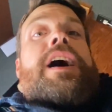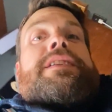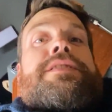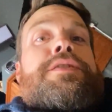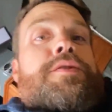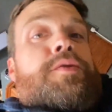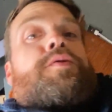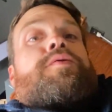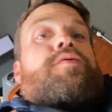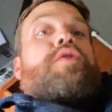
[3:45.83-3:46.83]
cut
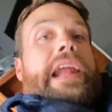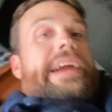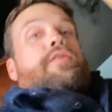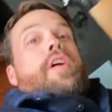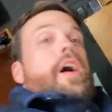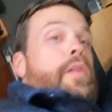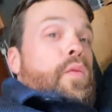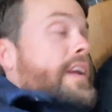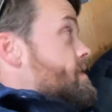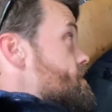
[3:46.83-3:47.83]
to later on
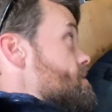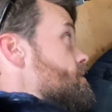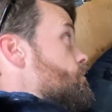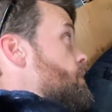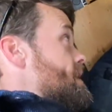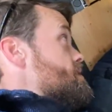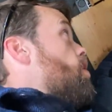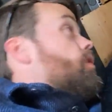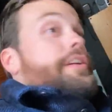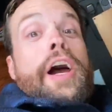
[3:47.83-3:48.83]
when it's when it's
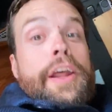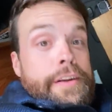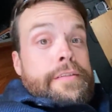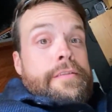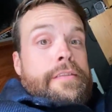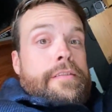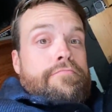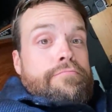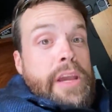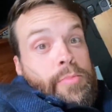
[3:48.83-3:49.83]
all done,
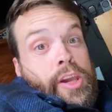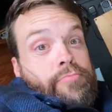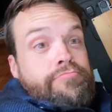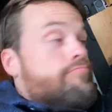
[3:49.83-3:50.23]
maybe.